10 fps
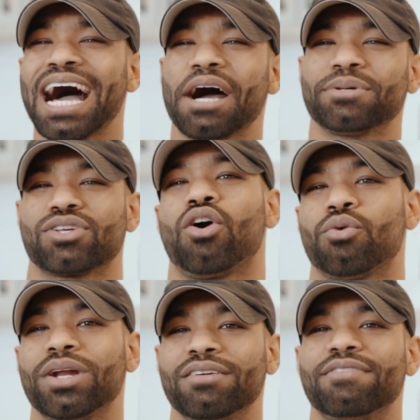I was
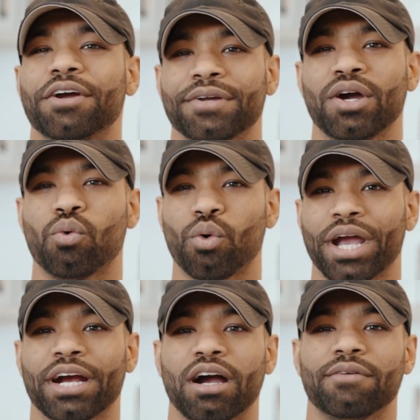already very
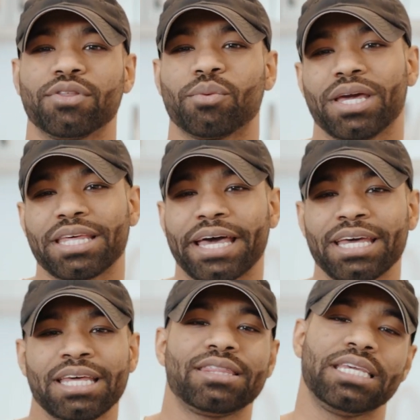aware of the way that
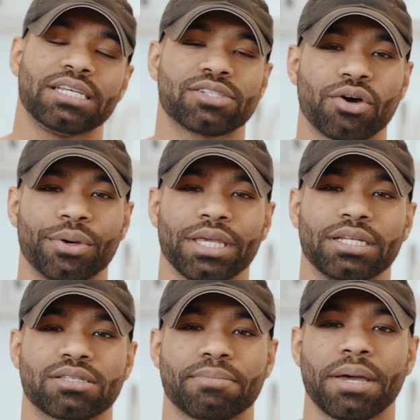things going
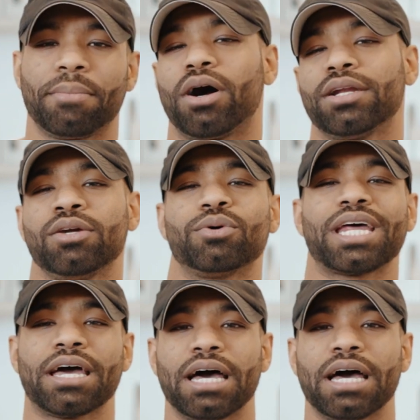into my body would